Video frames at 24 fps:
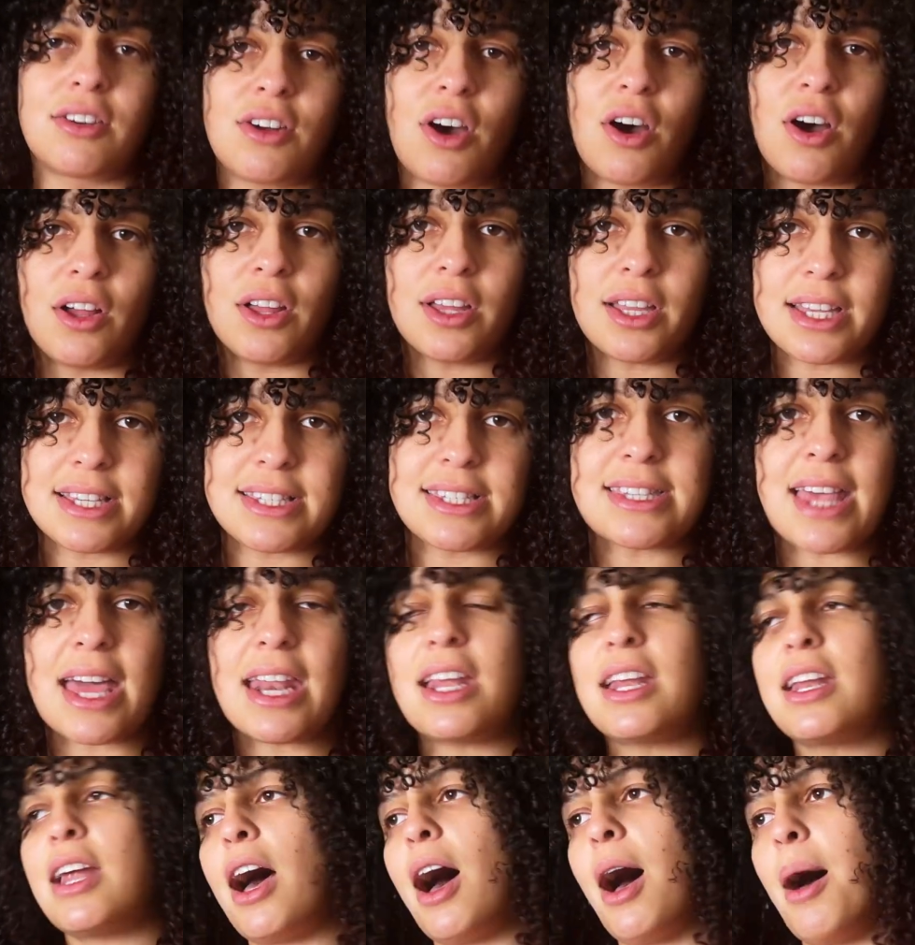all, is set
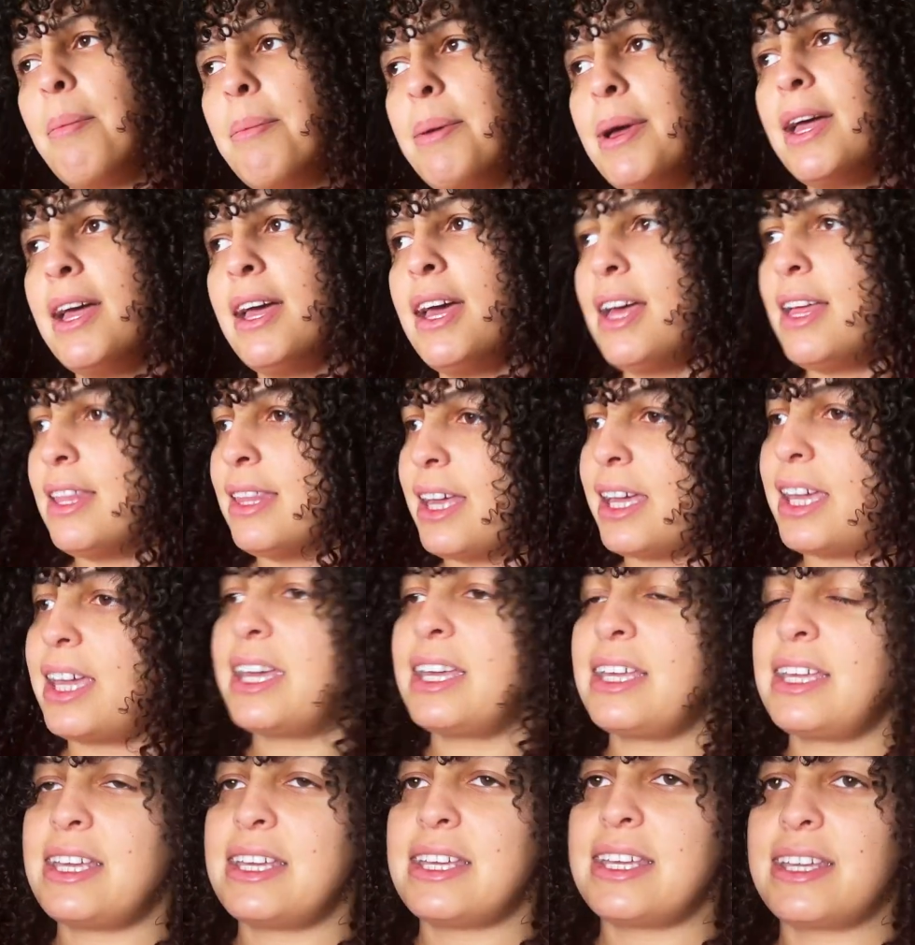it up like
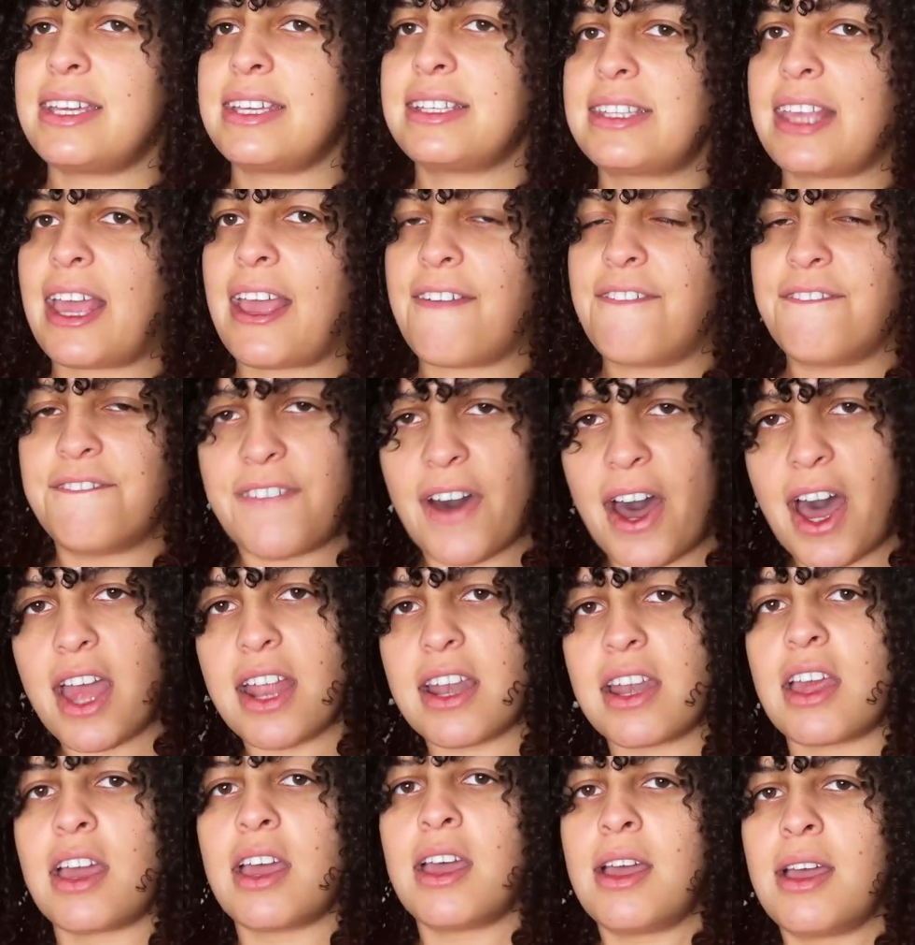it is a
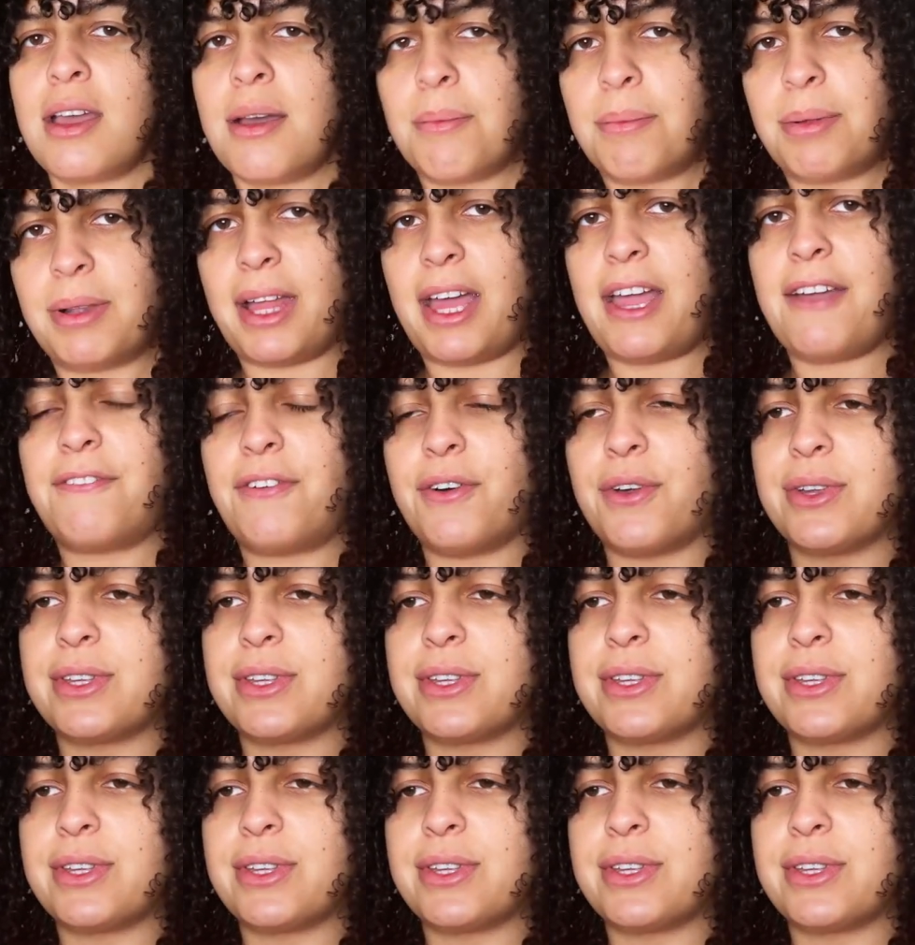fun, playful